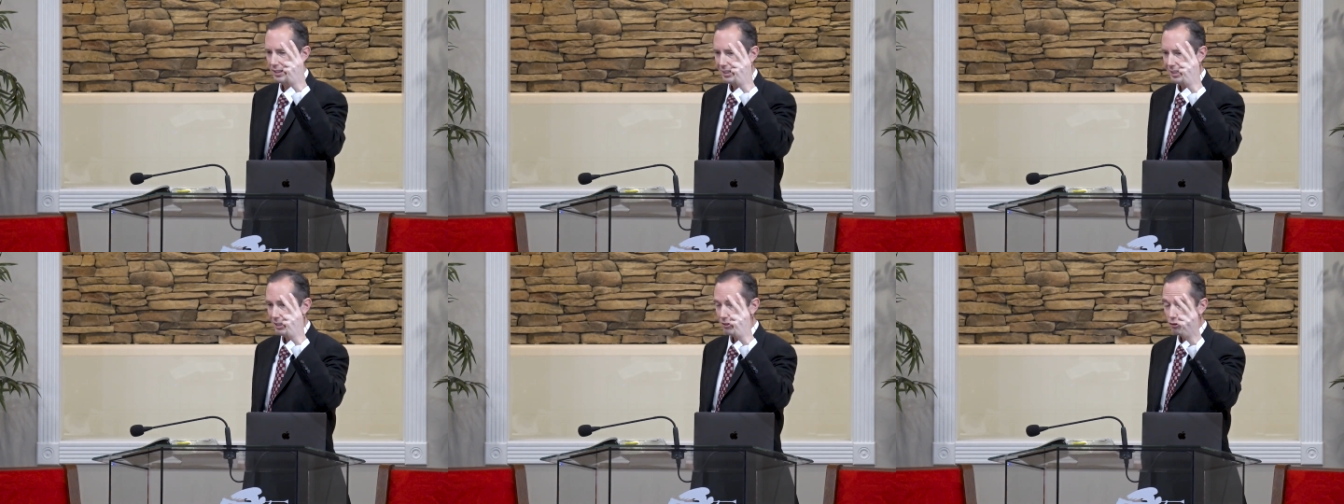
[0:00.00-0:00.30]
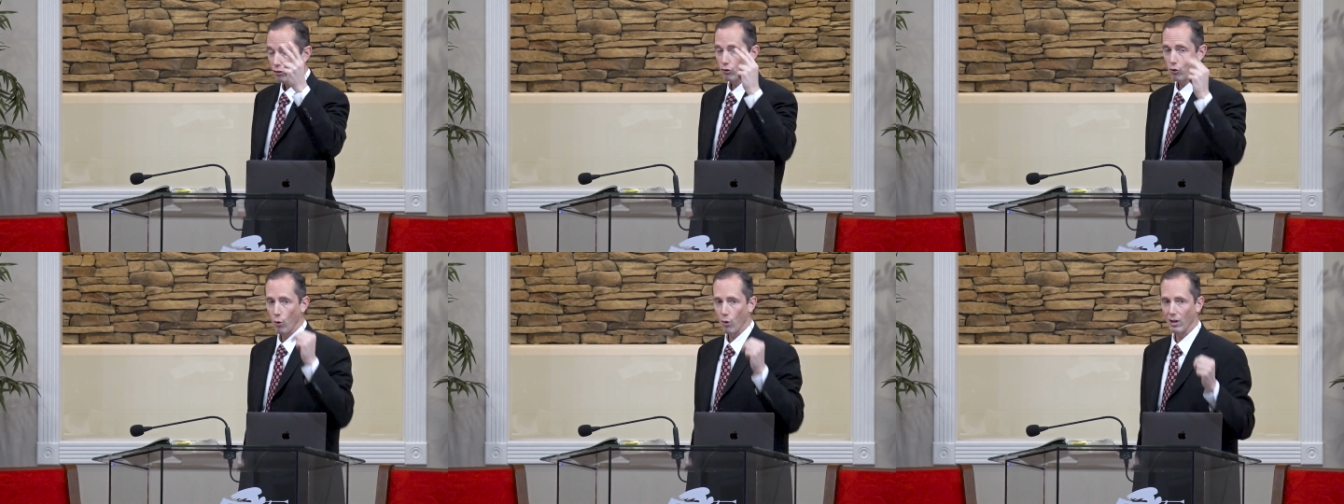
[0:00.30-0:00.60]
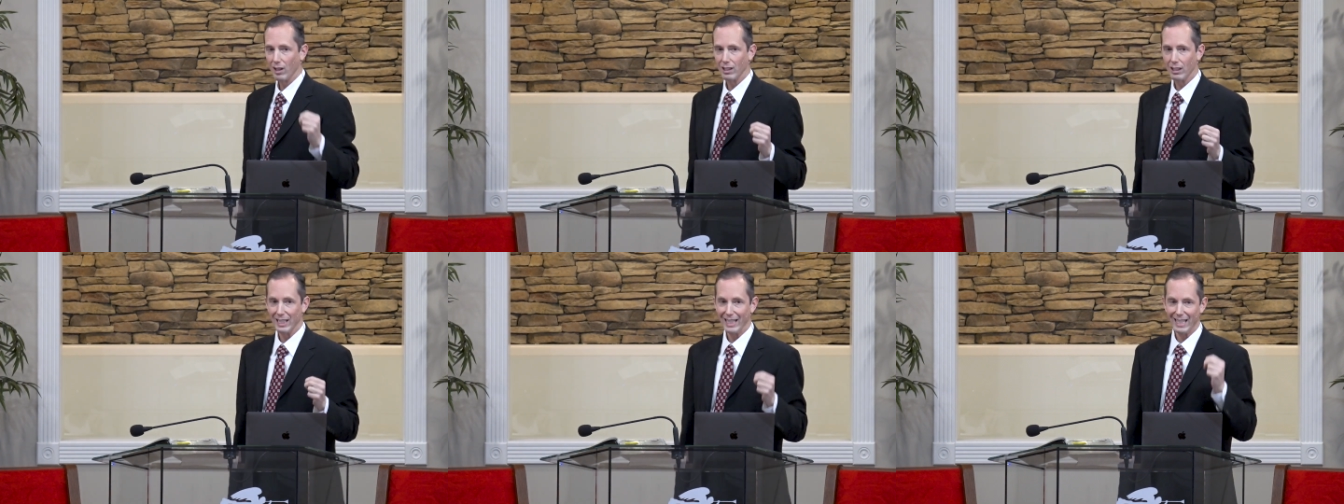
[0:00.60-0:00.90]

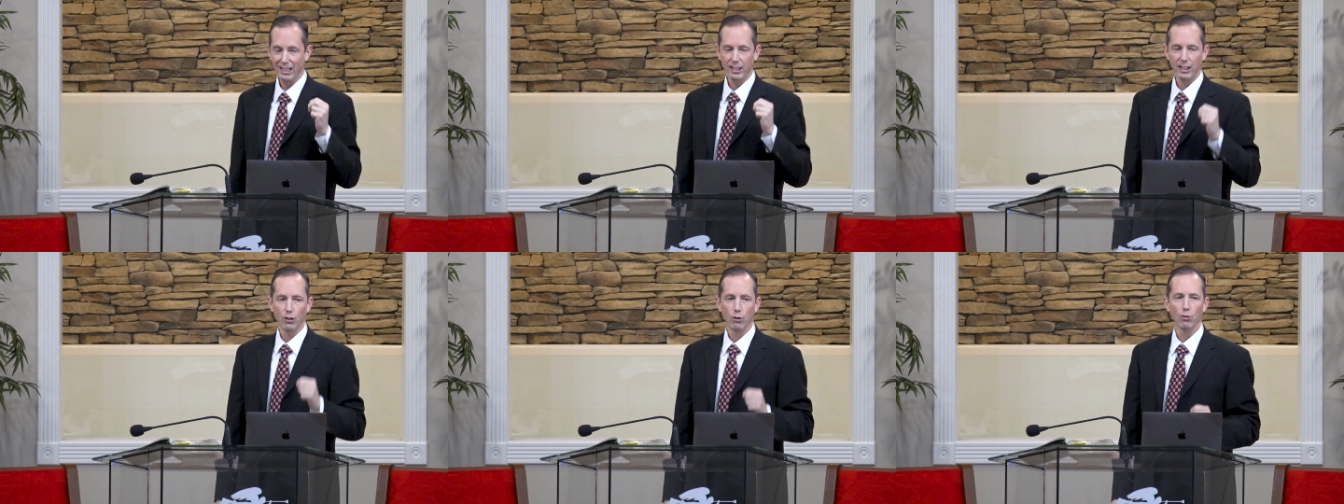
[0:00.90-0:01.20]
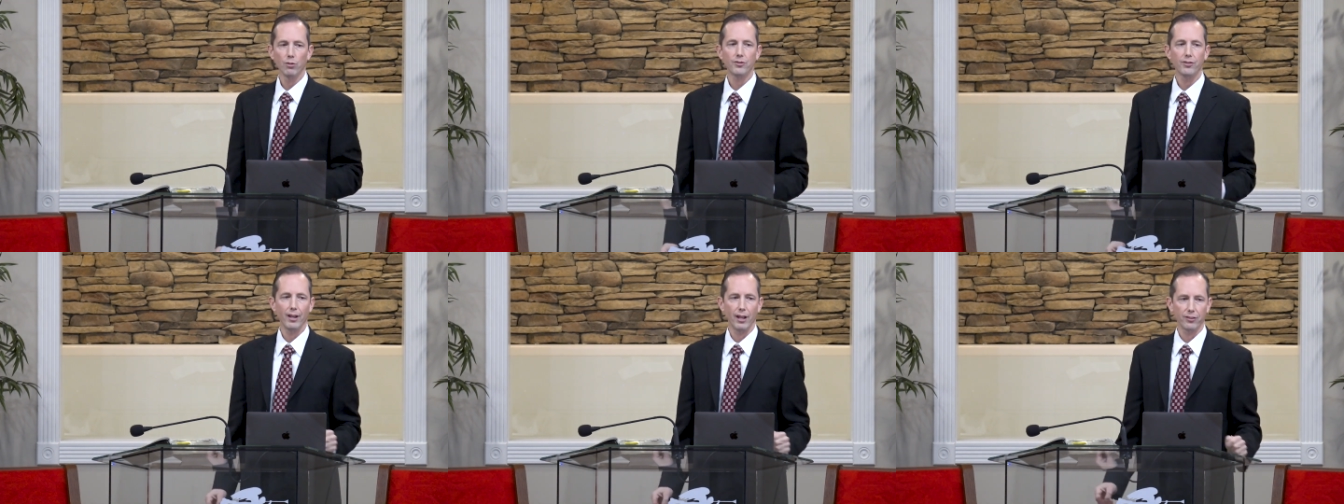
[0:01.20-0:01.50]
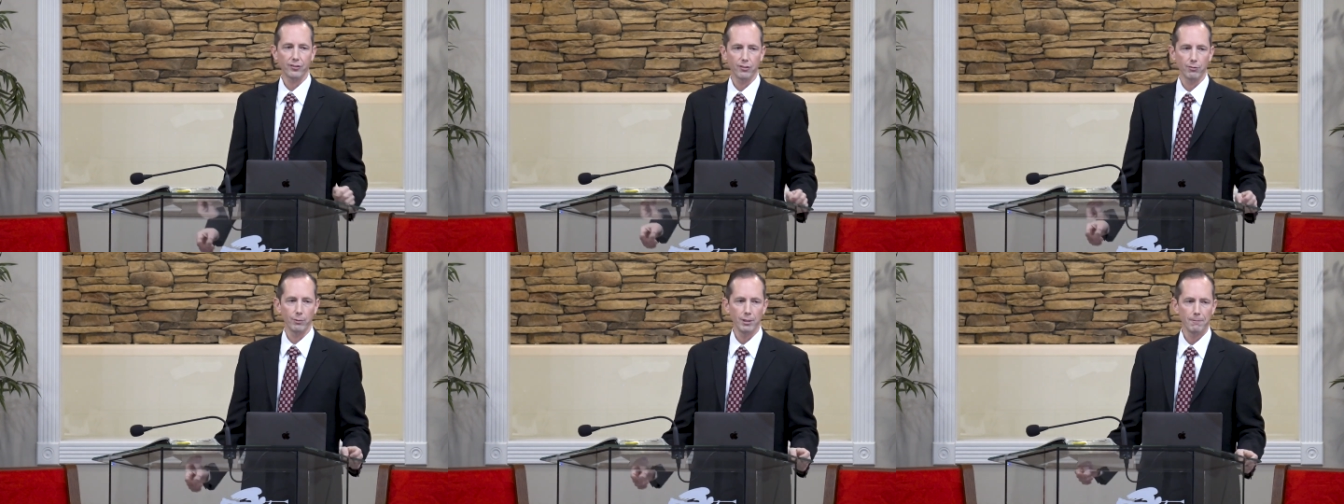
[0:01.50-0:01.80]
historically in the Old
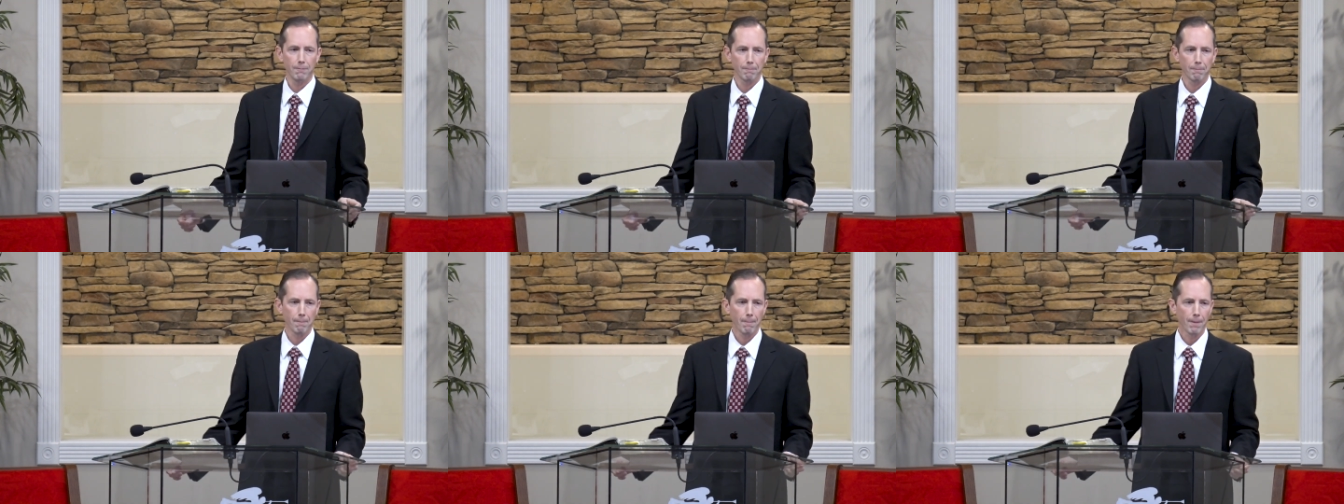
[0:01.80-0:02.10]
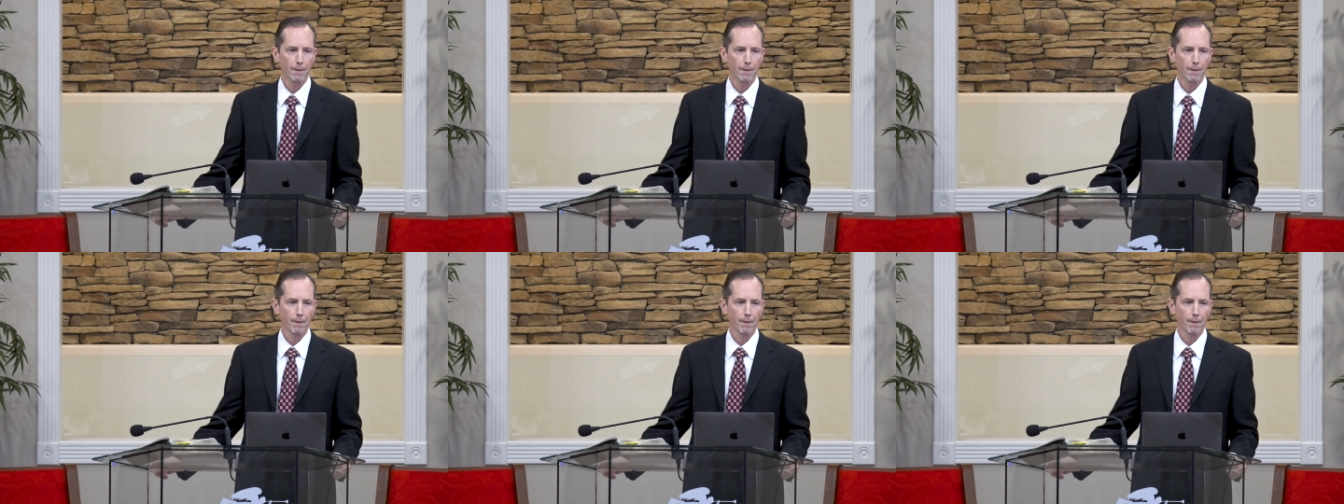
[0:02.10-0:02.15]
Testament